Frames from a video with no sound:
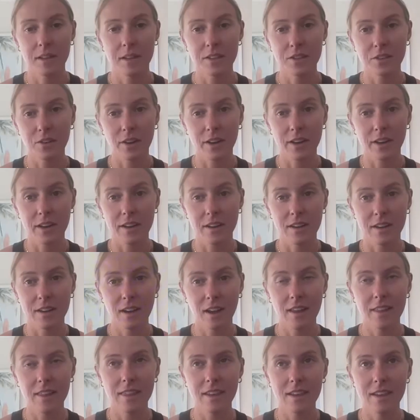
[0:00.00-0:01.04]
that's great.
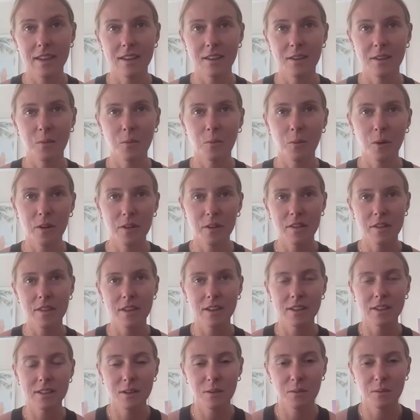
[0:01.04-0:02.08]
I think one of the
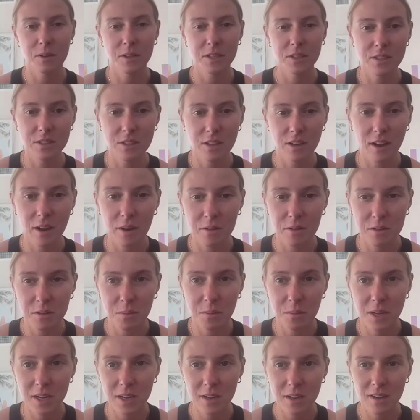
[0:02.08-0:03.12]
things that really stood out to
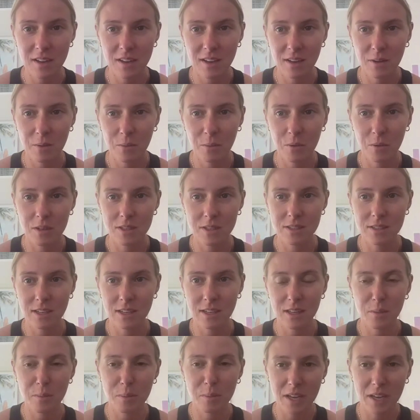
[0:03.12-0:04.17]
me was
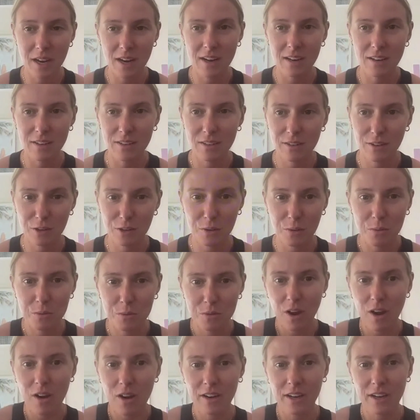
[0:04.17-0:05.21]
in the beginning, you
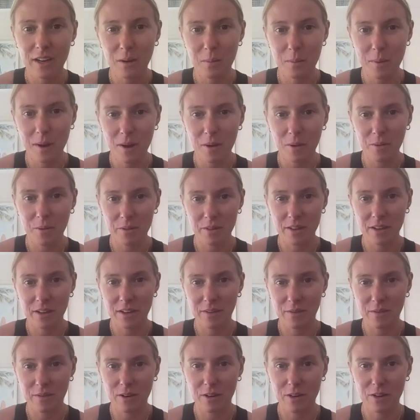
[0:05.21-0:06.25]
talking about the
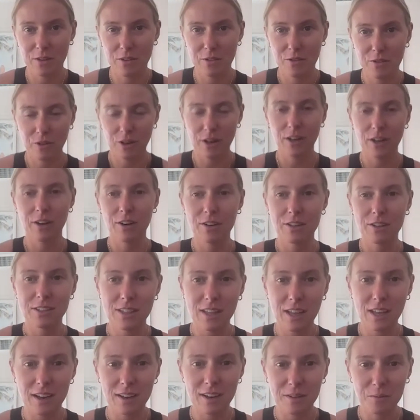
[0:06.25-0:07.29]
different triggers
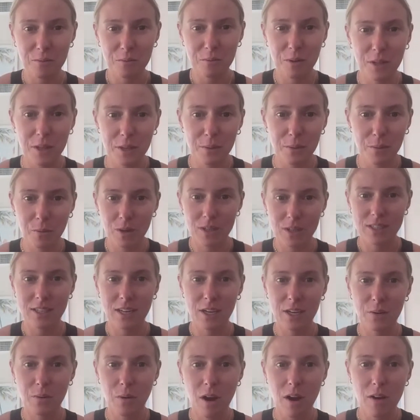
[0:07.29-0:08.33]
that really would
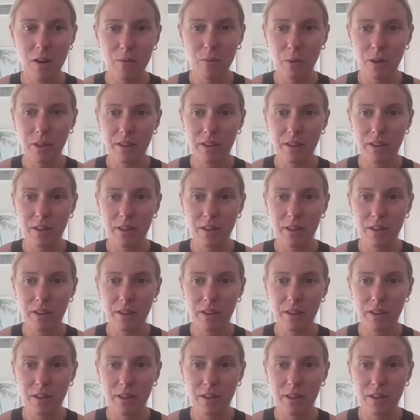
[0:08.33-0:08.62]
set you off,